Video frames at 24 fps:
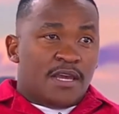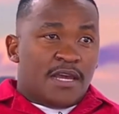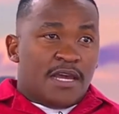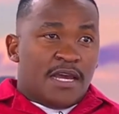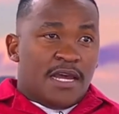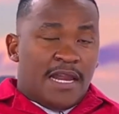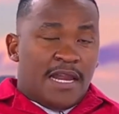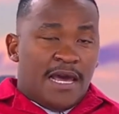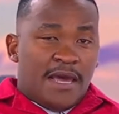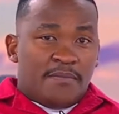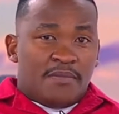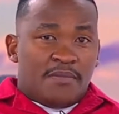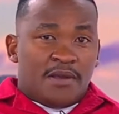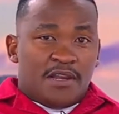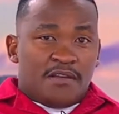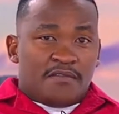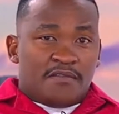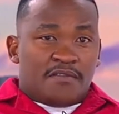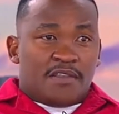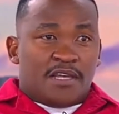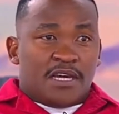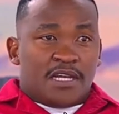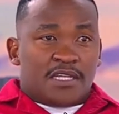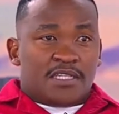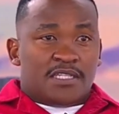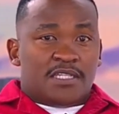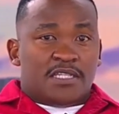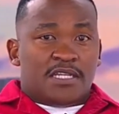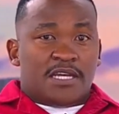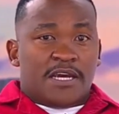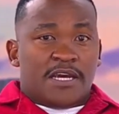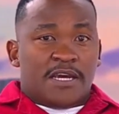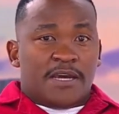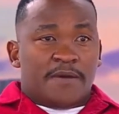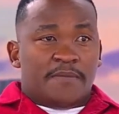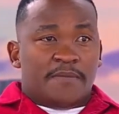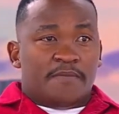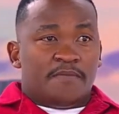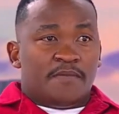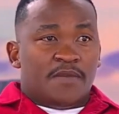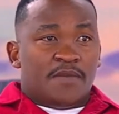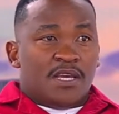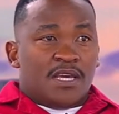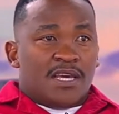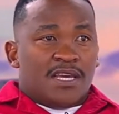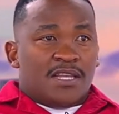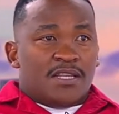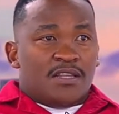And I believe that,
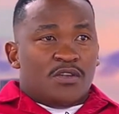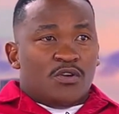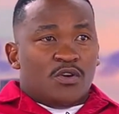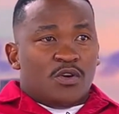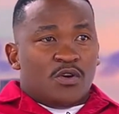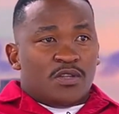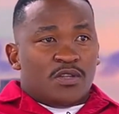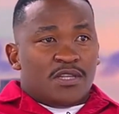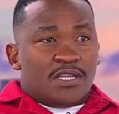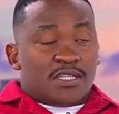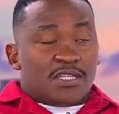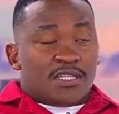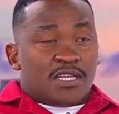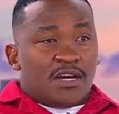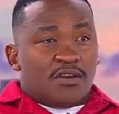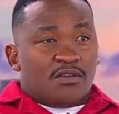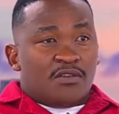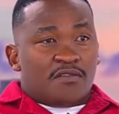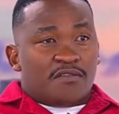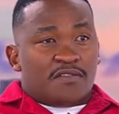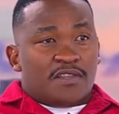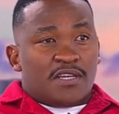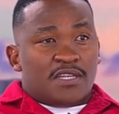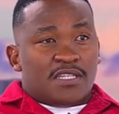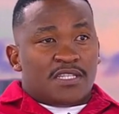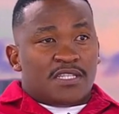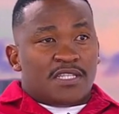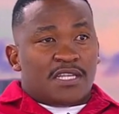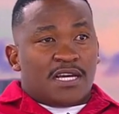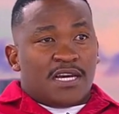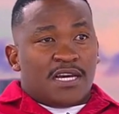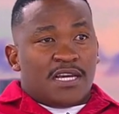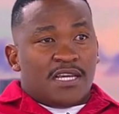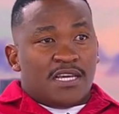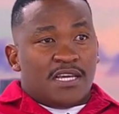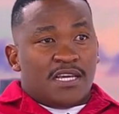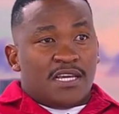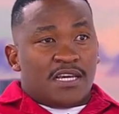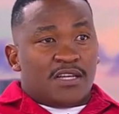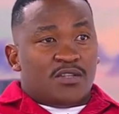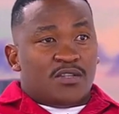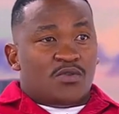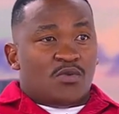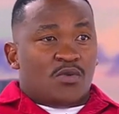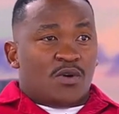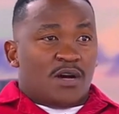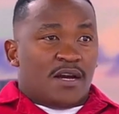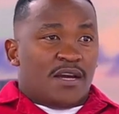these kind of things are here
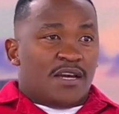to